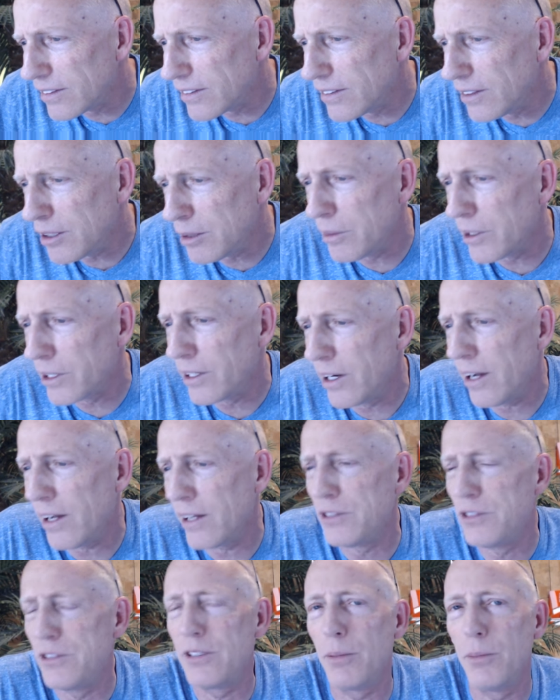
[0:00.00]
oh my
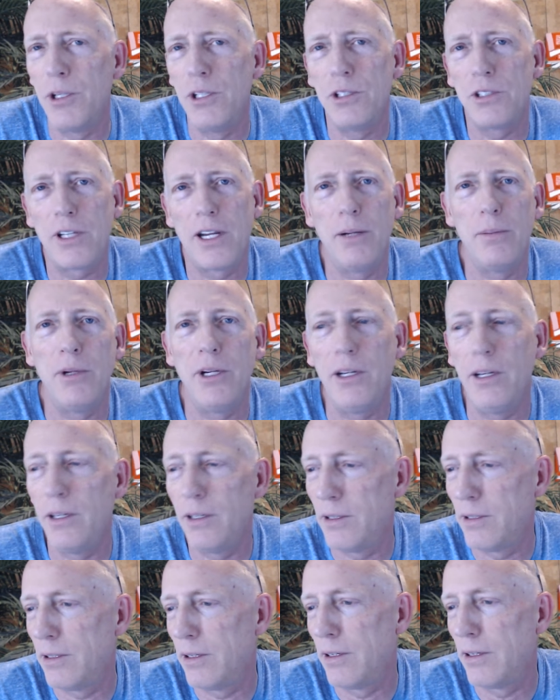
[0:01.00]
God, somebody just gave me
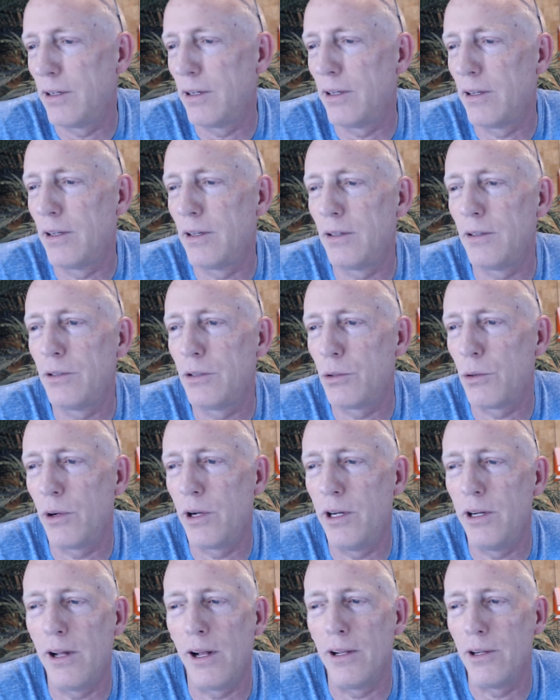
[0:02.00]

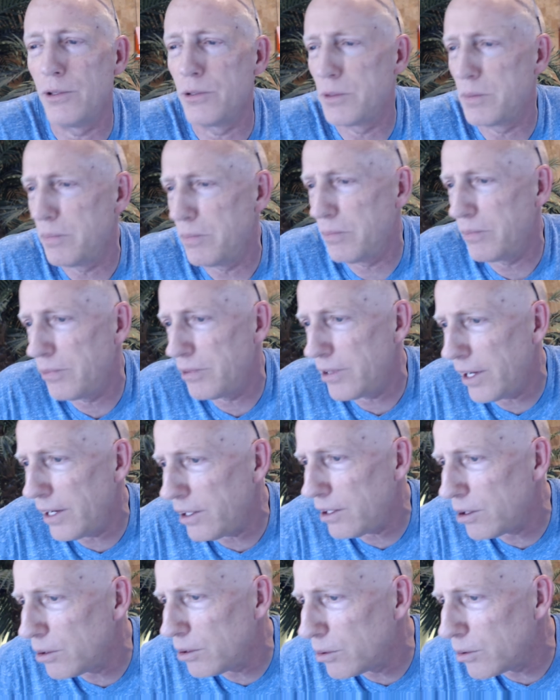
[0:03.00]
$20.
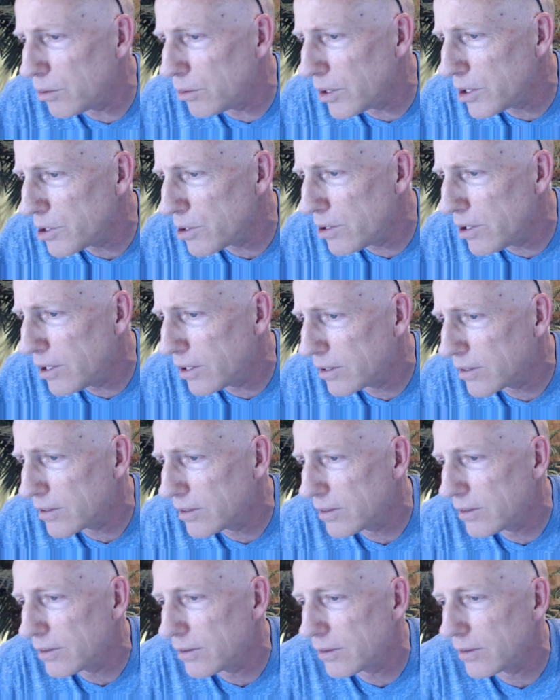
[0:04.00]
Thank you, Richard.
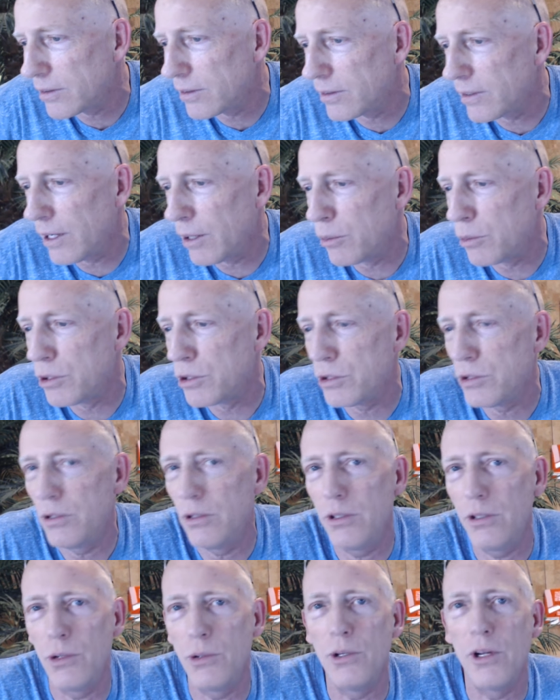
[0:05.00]
That was
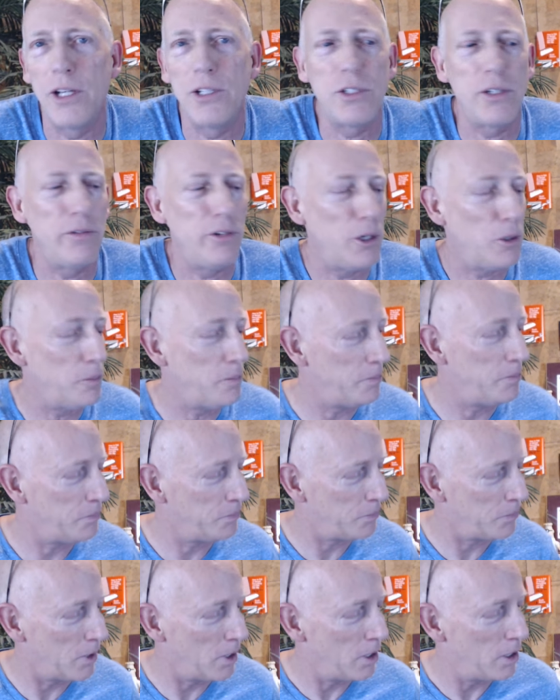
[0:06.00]
too nice of you.
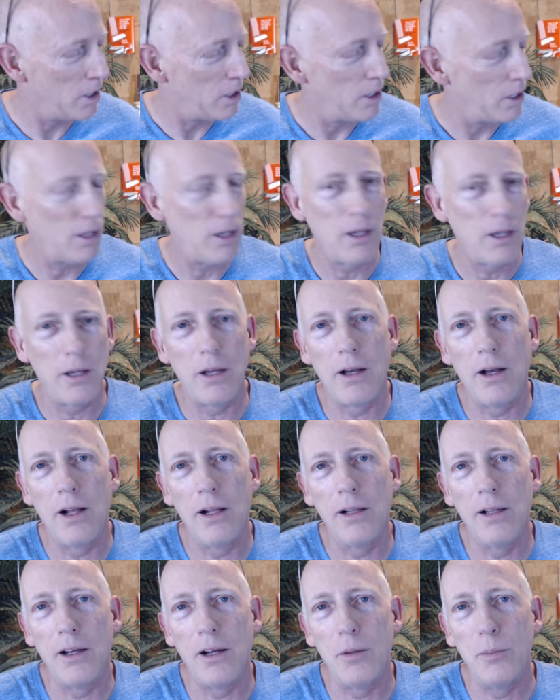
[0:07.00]

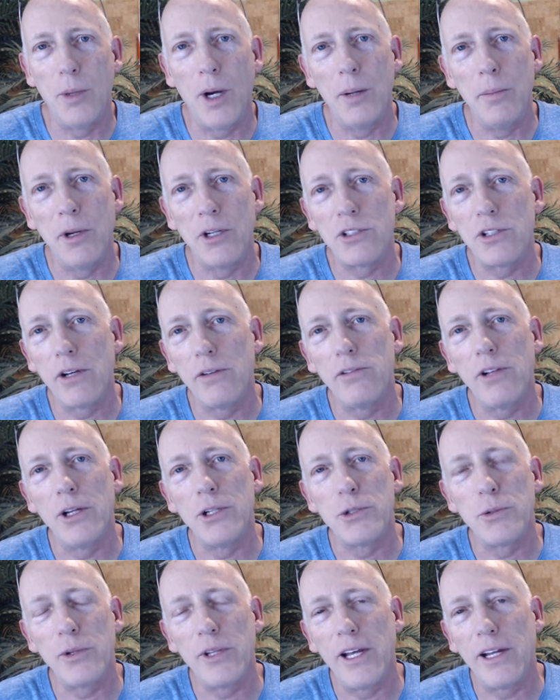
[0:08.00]
I'll buy myself
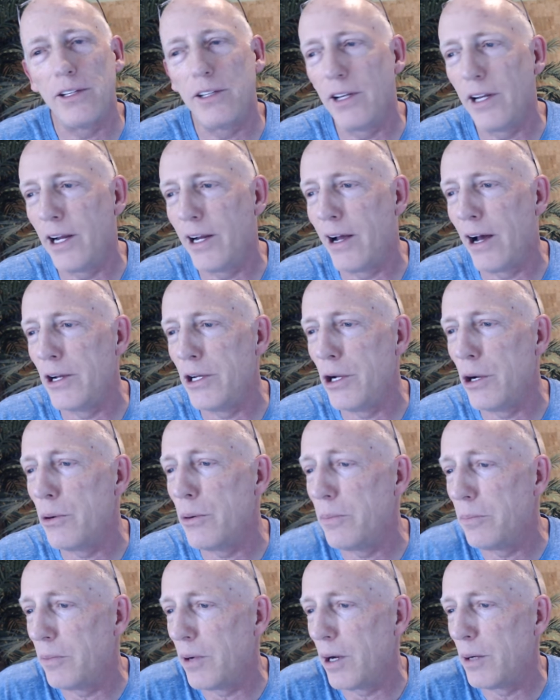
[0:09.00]
lunch with that today on you.
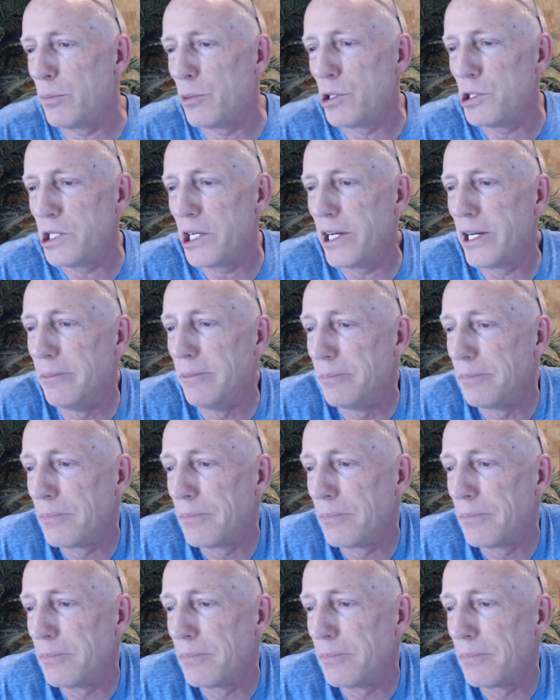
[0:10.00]
I appreciate it.